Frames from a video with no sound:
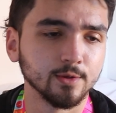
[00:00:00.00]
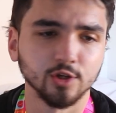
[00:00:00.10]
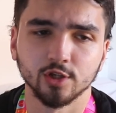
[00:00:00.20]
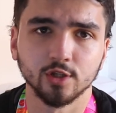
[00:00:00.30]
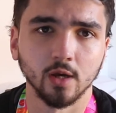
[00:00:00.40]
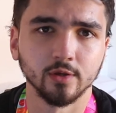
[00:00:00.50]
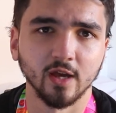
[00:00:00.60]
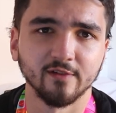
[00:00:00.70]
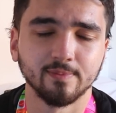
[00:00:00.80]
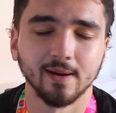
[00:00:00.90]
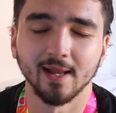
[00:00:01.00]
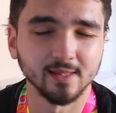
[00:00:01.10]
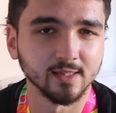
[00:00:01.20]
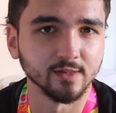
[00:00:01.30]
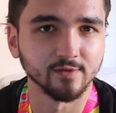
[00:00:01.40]
just so you have
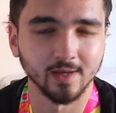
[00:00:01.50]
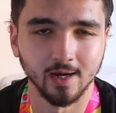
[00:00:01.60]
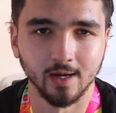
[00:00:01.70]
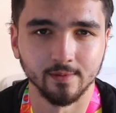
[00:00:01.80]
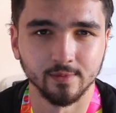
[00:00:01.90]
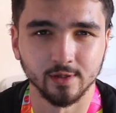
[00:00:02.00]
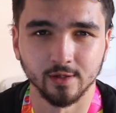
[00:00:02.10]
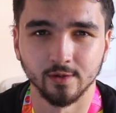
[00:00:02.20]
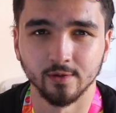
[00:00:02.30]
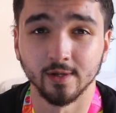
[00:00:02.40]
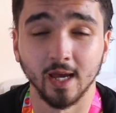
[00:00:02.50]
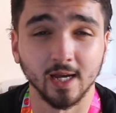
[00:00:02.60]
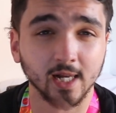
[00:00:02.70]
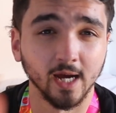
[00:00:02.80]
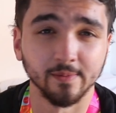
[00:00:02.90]
plenty of time to get
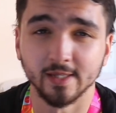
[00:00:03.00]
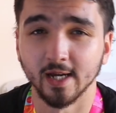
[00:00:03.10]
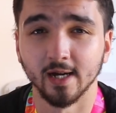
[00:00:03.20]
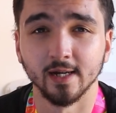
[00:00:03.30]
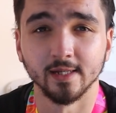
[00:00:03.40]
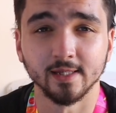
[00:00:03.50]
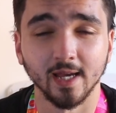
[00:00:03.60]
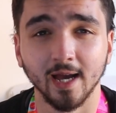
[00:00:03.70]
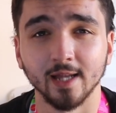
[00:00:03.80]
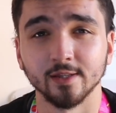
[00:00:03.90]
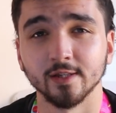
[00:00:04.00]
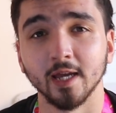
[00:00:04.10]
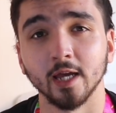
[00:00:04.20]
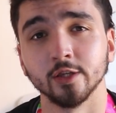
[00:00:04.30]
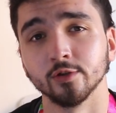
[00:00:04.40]
acclimatized and to
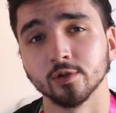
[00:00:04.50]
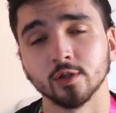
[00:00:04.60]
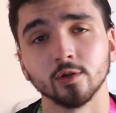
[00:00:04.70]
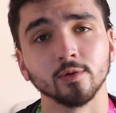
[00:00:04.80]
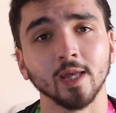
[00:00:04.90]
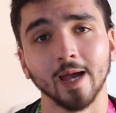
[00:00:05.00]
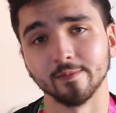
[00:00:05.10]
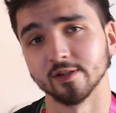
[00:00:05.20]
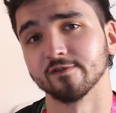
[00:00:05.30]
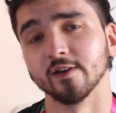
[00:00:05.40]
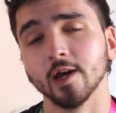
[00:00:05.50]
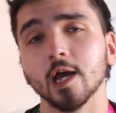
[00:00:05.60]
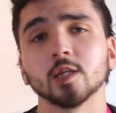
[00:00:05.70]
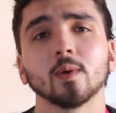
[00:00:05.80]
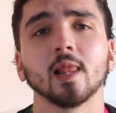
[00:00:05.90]
get used to the atmosphere,
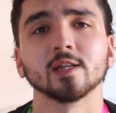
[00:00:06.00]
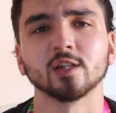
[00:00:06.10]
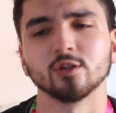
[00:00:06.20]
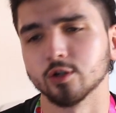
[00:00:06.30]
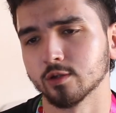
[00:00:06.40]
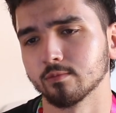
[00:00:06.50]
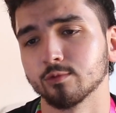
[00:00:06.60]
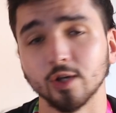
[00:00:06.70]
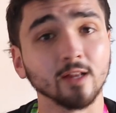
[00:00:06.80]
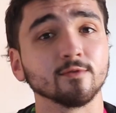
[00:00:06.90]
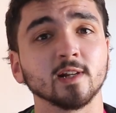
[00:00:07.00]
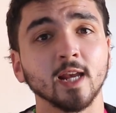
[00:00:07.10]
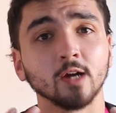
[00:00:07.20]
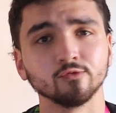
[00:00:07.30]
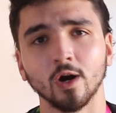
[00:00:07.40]
as well as to just
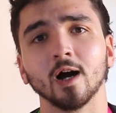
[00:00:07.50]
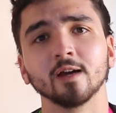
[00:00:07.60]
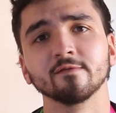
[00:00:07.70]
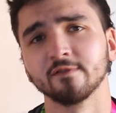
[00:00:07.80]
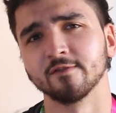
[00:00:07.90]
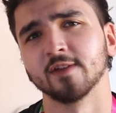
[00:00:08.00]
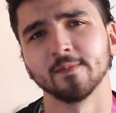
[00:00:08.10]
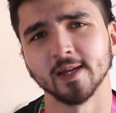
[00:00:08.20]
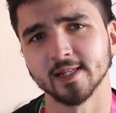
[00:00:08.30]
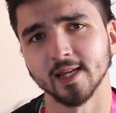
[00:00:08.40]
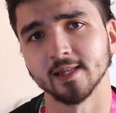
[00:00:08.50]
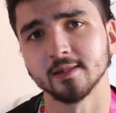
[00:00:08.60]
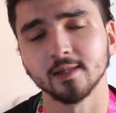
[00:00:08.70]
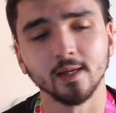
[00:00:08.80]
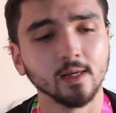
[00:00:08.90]
generally arrive, if that makes
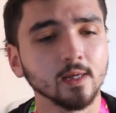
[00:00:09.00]
sense.